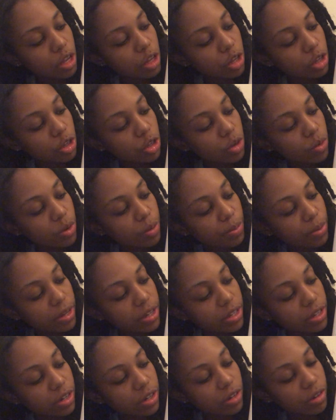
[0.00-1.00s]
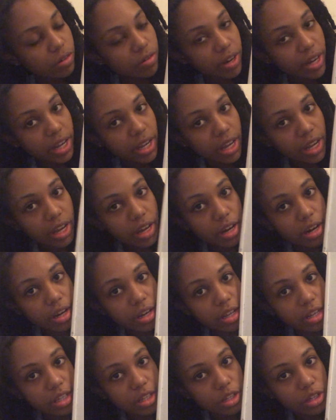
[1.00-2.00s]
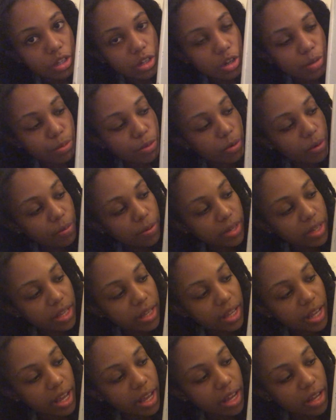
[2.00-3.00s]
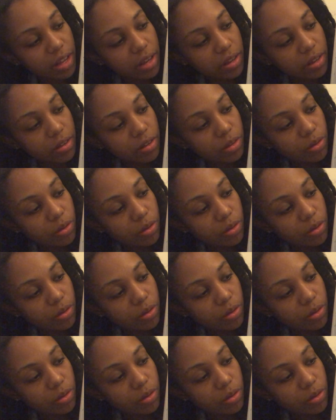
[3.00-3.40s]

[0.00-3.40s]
So we'll put a circle right here because the circle represents the ankles.